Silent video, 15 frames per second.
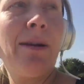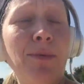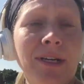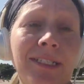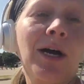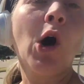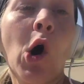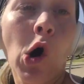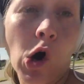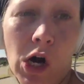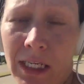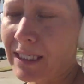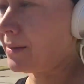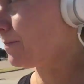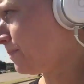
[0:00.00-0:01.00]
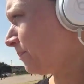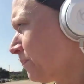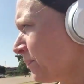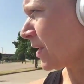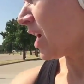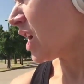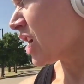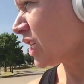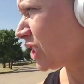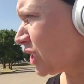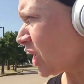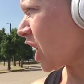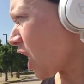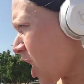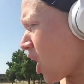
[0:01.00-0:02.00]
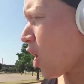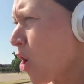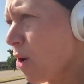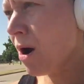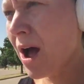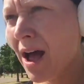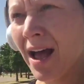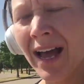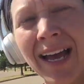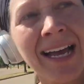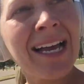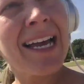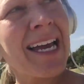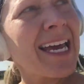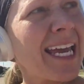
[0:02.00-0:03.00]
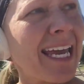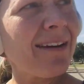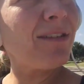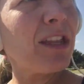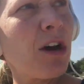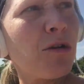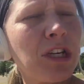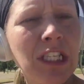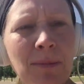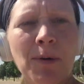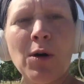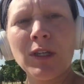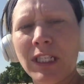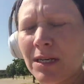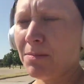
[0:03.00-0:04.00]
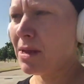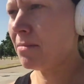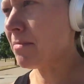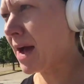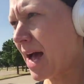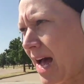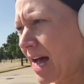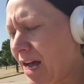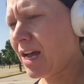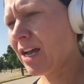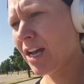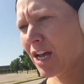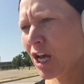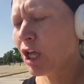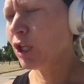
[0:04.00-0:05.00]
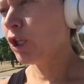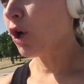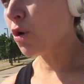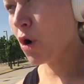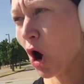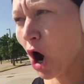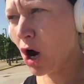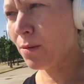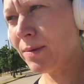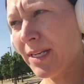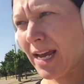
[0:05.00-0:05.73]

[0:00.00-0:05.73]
it was awesome. So, even though it was supposed to be my low-carb